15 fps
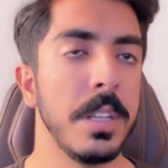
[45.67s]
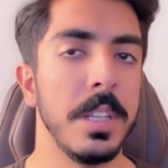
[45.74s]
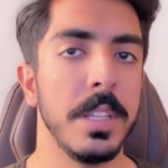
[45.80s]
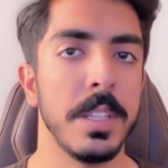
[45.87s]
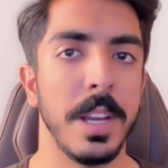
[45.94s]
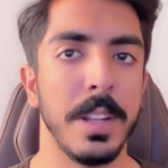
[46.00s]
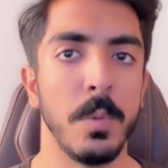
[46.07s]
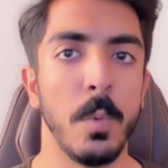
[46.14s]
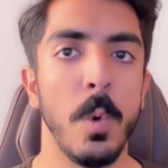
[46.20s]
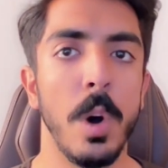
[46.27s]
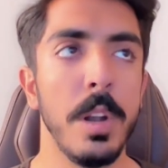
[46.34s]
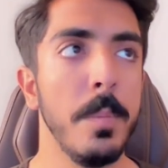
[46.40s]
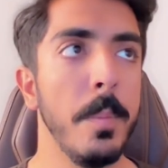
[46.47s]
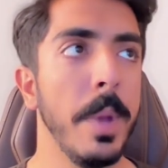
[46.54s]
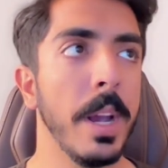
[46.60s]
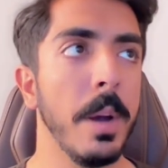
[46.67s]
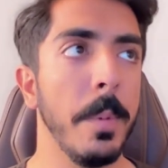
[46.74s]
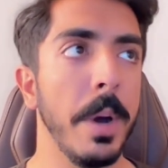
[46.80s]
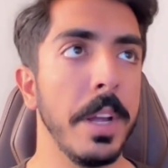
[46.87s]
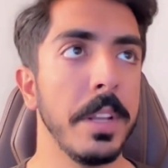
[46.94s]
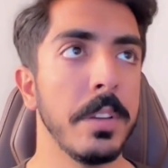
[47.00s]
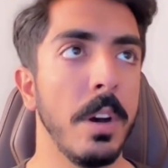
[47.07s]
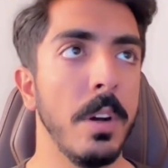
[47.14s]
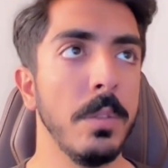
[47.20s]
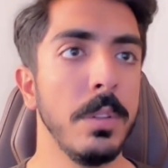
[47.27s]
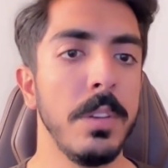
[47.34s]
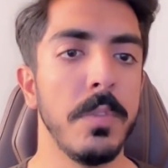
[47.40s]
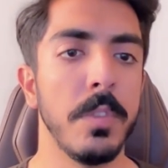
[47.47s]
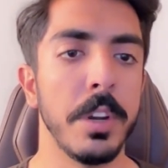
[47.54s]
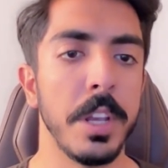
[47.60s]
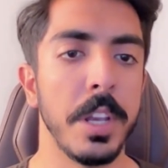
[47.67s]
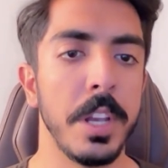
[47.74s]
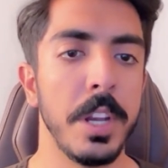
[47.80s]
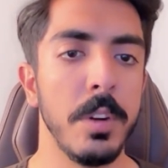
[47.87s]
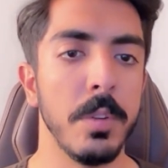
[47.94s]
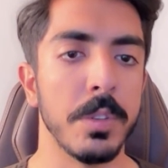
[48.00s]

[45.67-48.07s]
is at 1 megabyte only for the hero